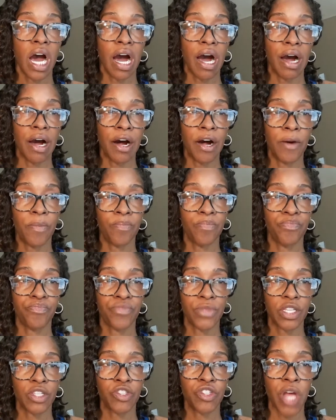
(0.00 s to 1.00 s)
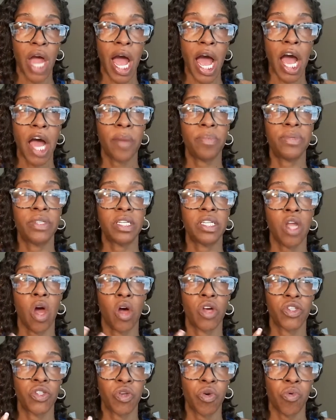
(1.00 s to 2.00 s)
um, jobs and
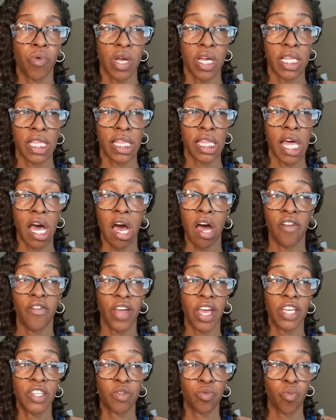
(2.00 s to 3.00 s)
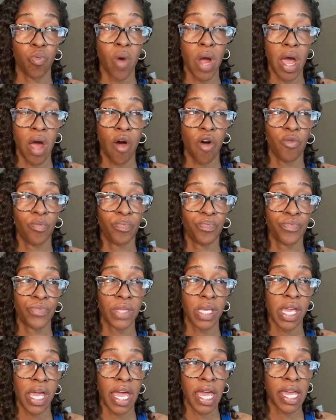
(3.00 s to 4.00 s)
also in love as well
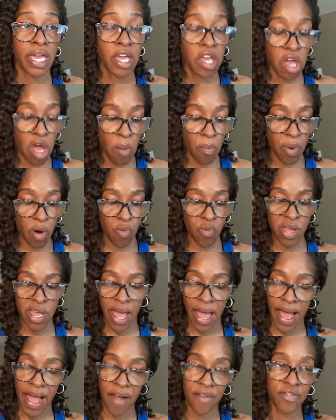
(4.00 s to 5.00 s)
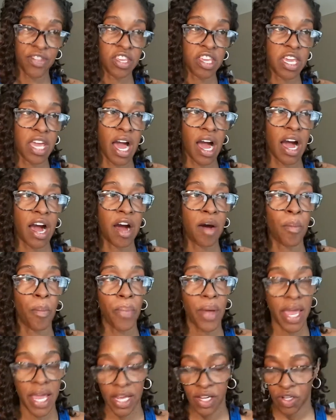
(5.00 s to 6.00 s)
okay? But we have the um,
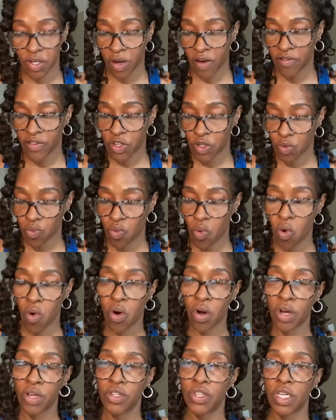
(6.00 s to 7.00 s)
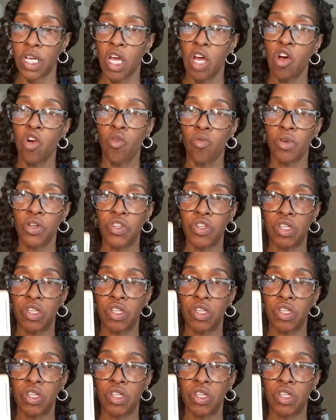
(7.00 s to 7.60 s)
Page of Swords, which